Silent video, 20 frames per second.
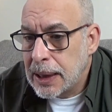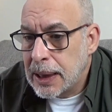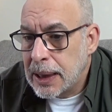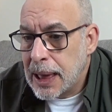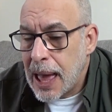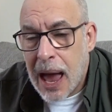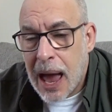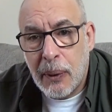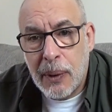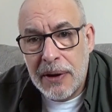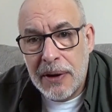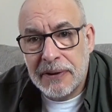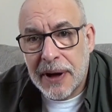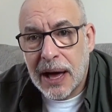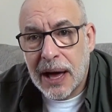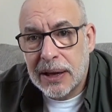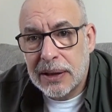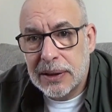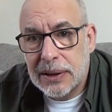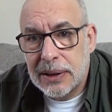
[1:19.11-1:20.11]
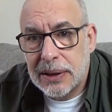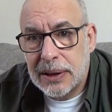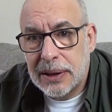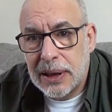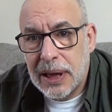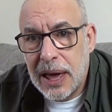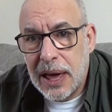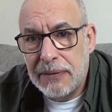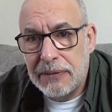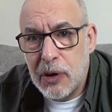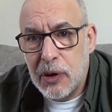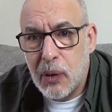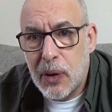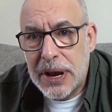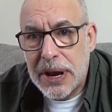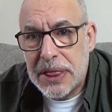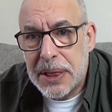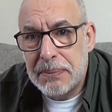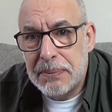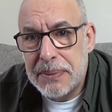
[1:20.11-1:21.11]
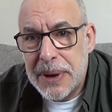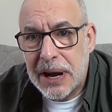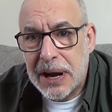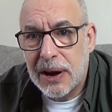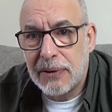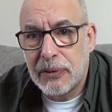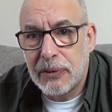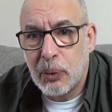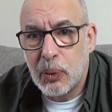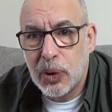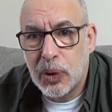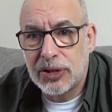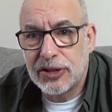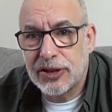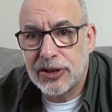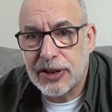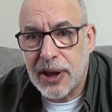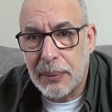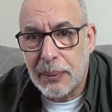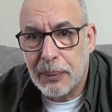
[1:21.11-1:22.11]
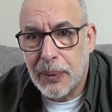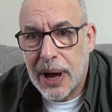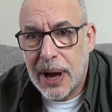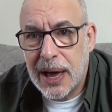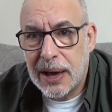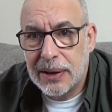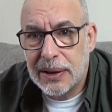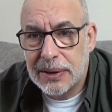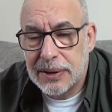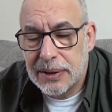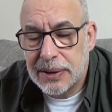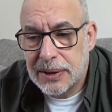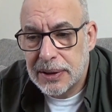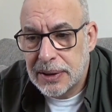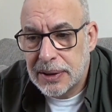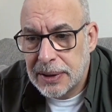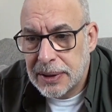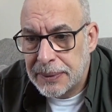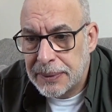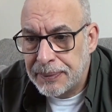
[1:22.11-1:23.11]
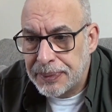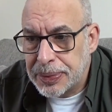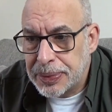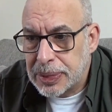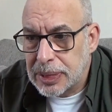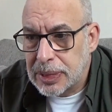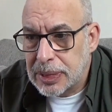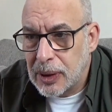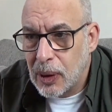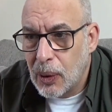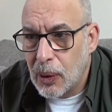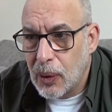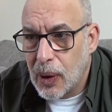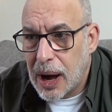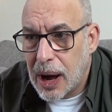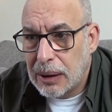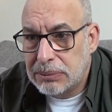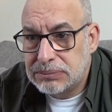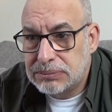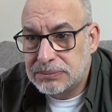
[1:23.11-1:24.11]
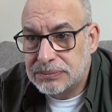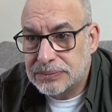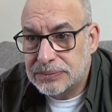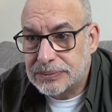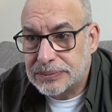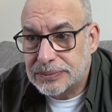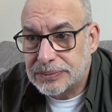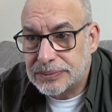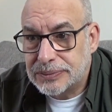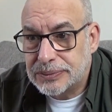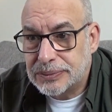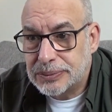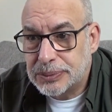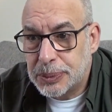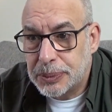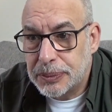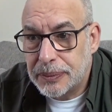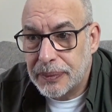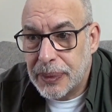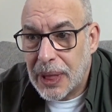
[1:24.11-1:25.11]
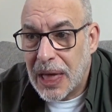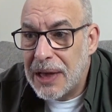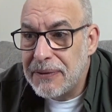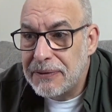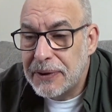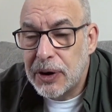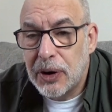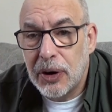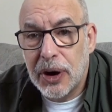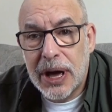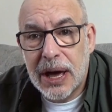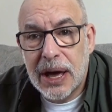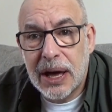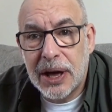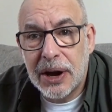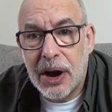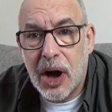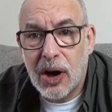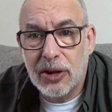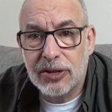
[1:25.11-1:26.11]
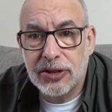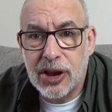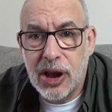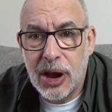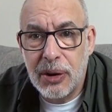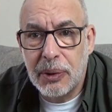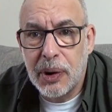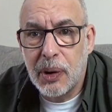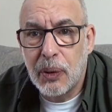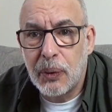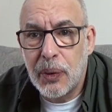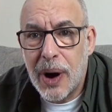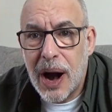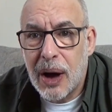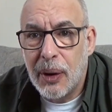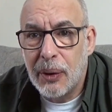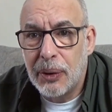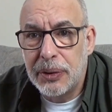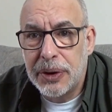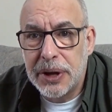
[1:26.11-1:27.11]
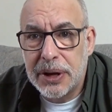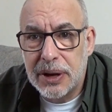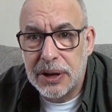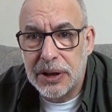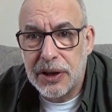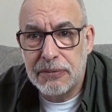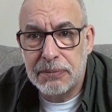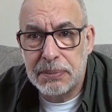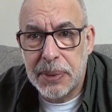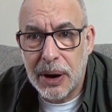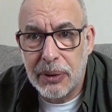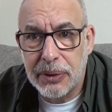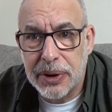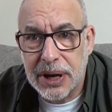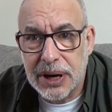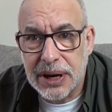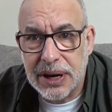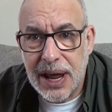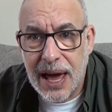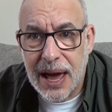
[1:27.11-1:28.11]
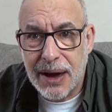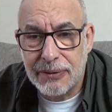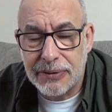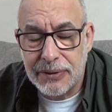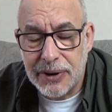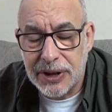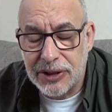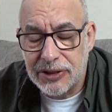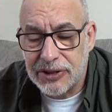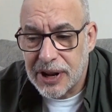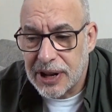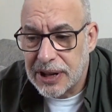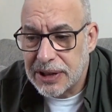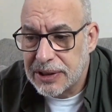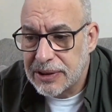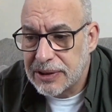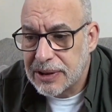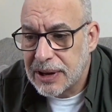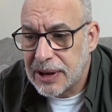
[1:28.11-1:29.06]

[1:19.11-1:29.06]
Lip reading: However, if you're in the middle of a wood somewhere, or even on an arterial road and you've broken down, for instance,